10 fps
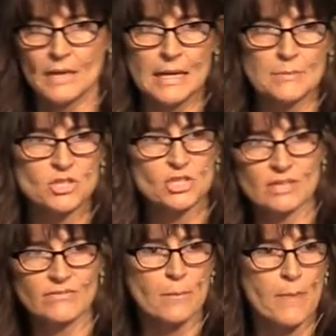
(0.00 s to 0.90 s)
And I'm just going
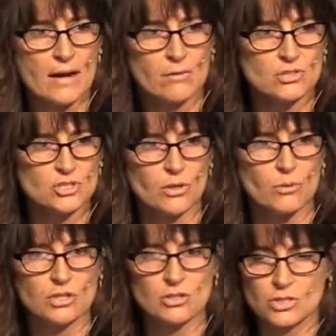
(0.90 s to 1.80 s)
to give you a background story
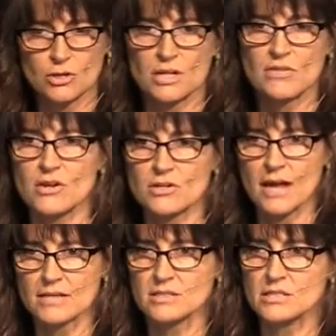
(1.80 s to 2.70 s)
while you're turning there
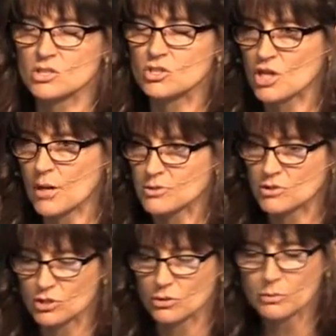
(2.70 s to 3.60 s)
to Exodus
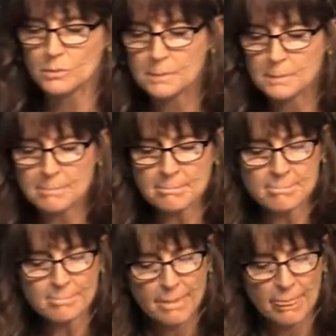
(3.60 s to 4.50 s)
chapter 2.
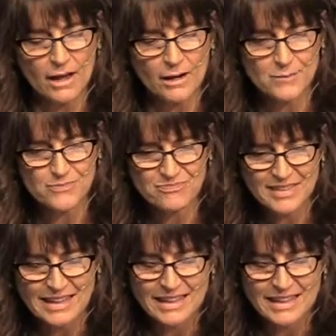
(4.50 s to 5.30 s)
Um,